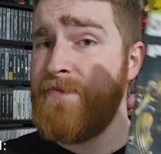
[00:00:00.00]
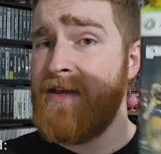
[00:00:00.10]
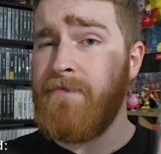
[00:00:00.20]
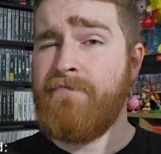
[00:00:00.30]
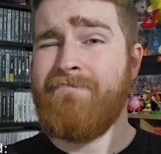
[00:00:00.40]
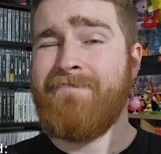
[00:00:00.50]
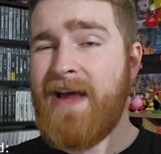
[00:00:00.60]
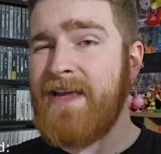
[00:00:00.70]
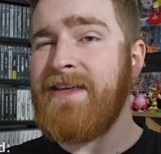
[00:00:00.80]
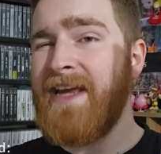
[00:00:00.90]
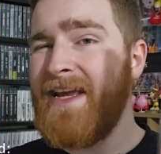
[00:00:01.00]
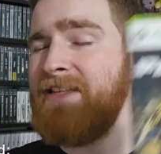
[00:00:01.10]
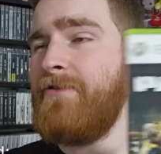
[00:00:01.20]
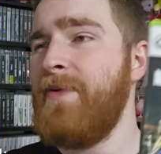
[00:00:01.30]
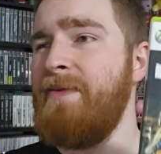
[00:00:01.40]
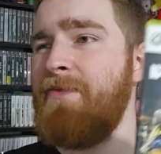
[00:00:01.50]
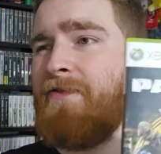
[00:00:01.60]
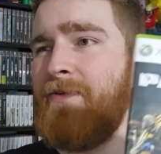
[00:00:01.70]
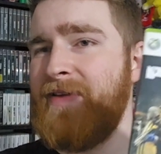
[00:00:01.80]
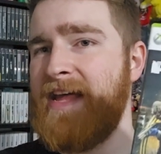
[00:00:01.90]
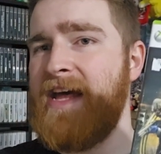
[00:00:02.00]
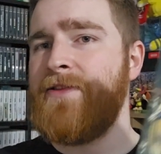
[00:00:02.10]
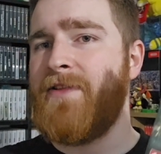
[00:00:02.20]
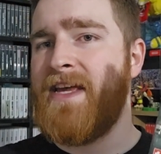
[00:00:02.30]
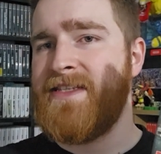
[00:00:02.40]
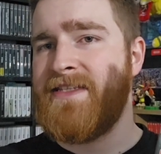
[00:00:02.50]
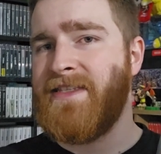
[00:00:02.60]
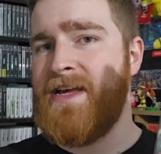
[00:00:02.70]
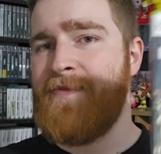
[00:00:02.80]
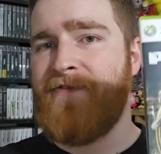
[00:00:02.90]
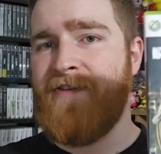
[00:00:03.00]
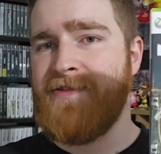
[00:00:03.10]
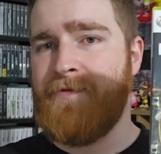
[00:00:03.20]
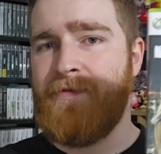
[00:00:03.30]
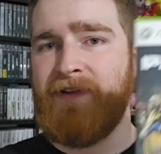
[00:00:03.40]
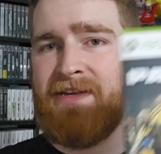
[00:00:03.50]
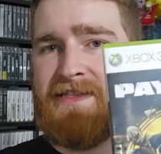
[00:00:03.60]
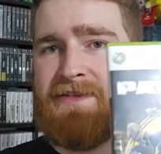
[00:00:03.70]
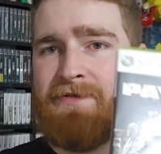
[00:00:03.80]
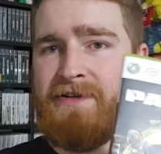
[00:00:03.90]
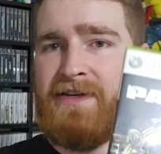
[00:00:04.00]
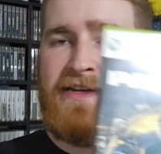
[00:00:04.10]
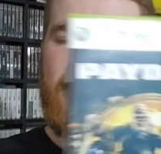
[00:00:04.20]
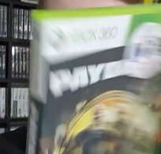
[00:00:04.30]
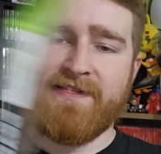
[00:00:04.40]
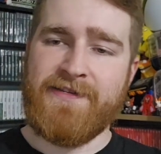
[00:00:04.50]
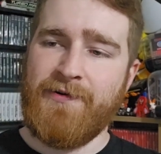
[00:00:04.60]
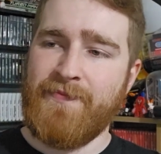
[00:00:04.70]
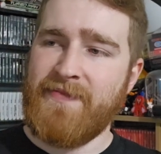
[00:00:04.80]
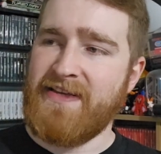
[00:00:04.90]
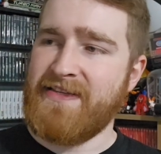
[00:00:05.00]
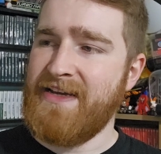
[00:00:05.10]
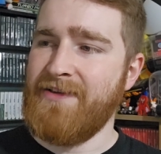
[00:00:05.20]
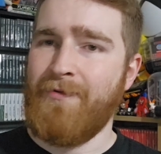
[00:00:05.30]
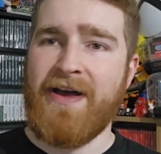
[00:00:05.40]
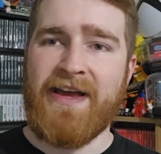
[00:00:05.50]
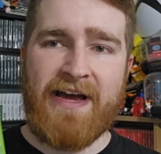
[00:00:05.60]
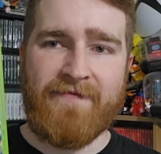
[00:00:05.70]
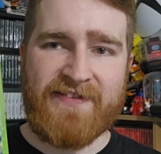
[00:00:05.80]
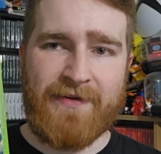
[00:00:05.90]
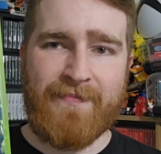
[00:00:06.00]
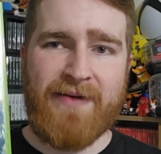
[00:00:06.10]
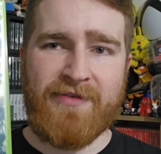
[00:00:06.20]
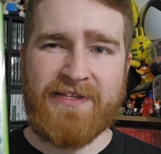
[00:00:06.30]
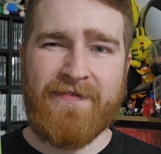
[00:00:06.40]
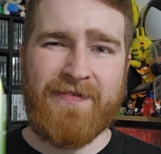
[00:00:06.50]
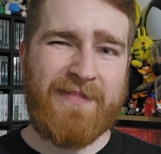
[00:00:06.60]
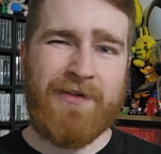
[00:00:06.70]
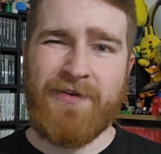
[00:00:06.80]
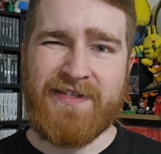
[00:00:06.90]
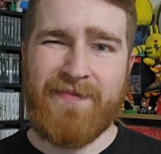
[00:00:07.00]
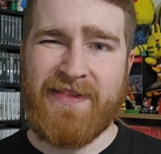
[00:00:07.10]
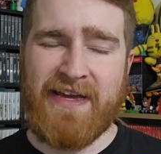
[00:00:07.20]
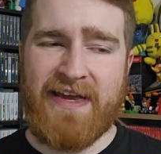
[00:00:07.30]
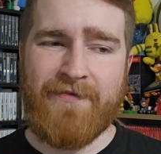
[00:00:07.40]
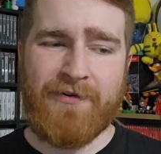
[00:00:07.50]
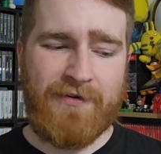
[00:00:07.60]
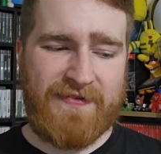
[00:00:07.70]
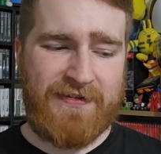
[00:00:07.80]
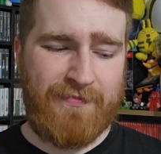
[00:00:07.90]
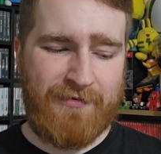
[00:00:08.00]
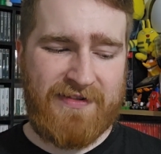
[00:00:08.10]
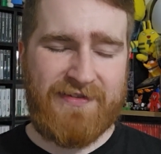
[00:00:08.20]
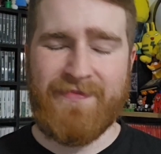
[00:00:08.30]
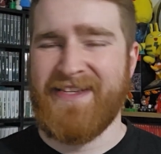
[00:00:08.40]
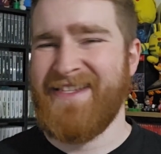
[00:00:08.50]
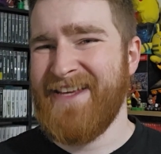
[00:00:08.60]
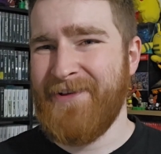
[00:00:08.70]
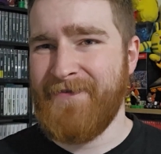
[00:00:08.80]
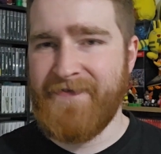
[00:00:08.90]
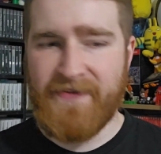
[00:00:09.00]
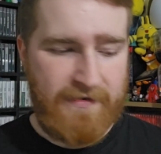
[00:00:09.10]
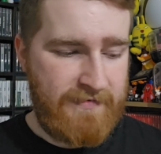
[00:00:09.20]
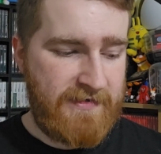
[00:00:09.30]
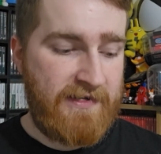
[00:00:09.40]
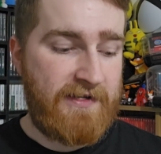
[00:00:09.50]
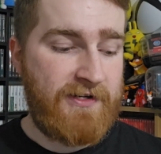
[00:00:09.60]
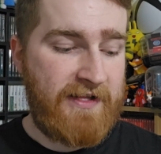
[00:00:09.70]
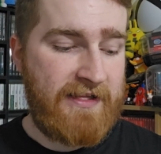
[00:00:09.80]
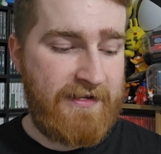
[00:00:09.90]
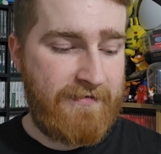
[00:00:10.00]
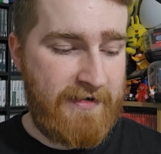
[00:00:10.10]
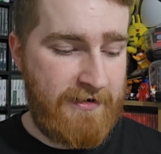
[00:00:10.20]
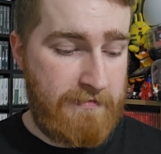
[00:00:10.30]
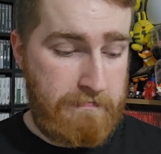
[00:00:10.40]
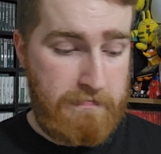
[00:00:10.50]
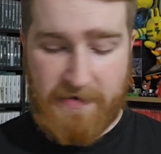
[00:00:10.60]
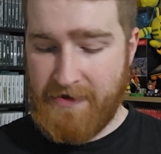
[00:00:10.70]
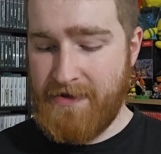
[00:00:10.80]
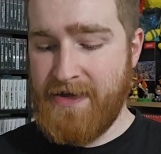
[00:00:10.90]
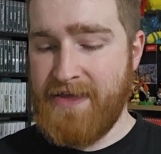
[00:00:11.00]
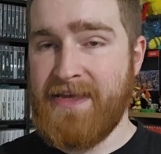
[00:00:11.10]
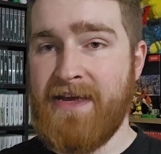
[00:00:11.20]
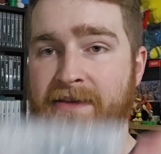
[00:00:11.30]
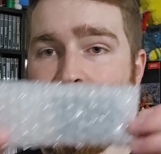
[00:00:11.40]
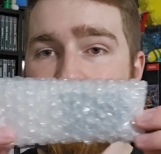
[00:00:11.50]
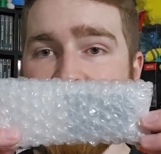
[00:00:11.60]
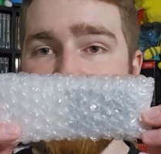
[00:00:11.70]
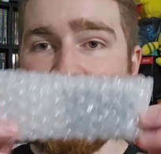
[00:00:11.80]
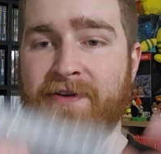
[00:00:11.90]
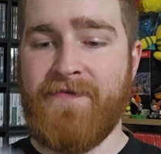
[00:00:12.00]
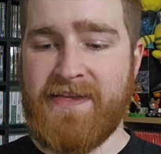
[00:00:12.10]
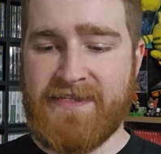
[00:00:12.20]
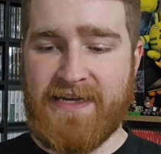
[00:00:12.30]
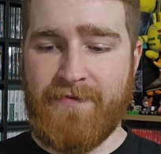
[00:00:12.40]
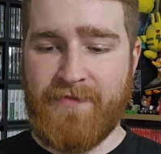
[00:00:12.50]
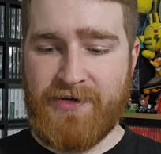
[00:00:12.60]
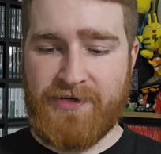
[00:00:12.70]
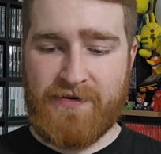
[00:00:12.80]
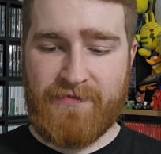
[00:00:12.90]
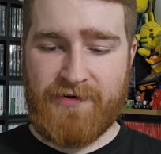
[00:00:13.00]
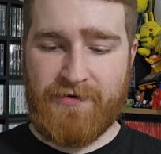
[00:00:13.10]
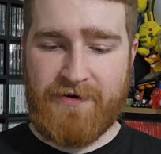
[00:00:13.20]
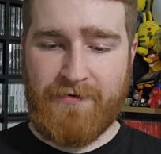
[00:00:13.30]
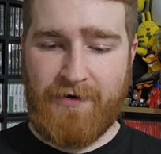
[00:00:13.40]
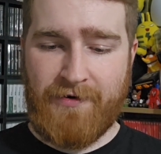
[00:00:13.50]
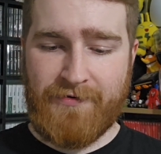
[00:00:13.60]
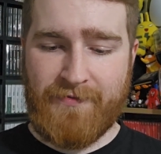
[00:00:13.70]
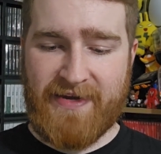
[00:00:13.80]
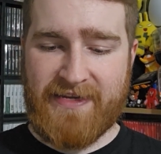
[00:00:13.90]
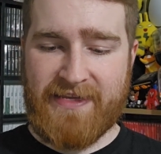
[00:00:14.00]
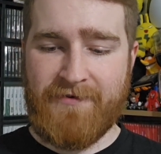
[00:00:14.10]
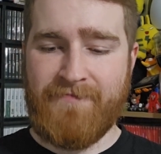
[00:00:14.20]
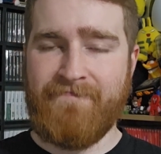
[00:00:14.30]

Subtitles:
that I kind of remember from like adolescence and that my friends were really into it. So that's kind of why I have some memories of it, but not something I ever got super into myself. Just going to chuck that down there. And then the Game Boy Advance game, which I'm sure you all know by now.